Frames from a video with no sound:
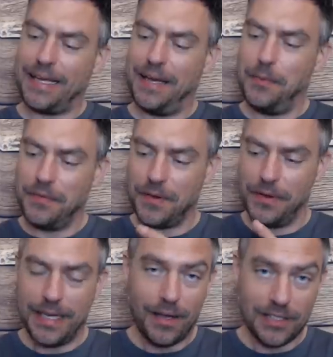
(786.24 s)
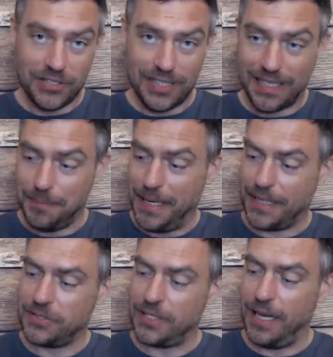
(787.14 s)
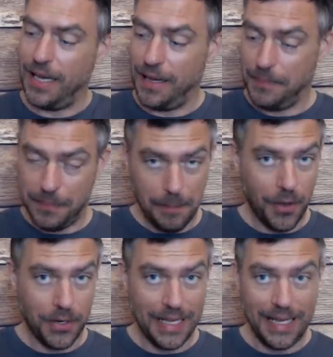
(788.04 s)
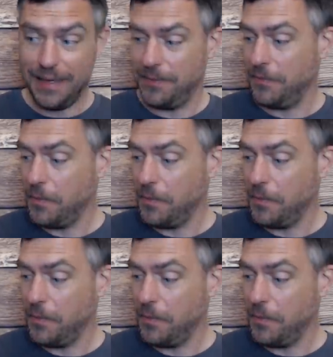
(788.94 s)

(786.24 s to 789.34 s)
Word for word: and we've got the iStick mix uh, mod here.